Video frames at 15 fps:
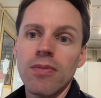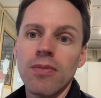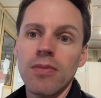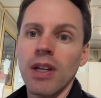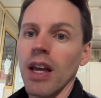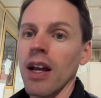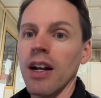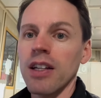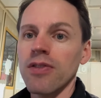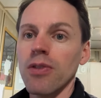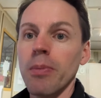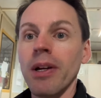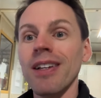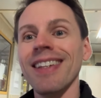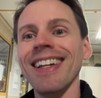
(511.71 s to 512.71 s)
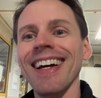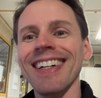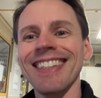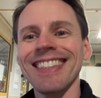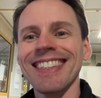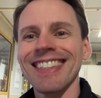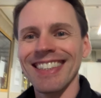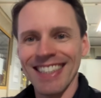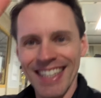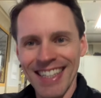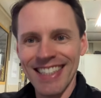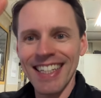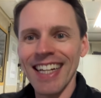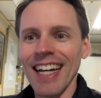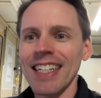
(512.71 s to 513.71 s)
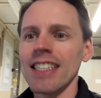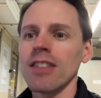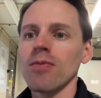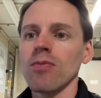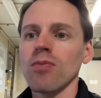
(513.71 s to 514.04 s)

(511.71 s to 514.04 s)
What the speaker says: we can't ask for better than that. See you guys.